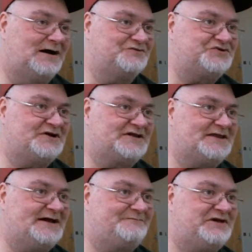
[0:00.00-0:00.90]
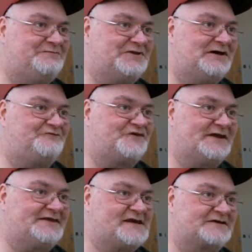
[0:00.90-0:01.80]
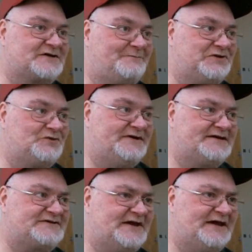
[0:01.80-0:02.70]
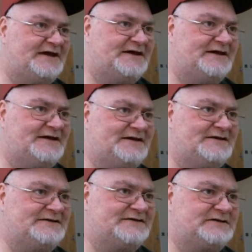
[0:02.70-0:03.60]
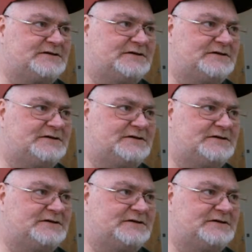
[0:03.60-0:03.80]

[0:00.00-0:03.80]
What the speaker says: I'm trying to line people up for like the next couple of weeks, and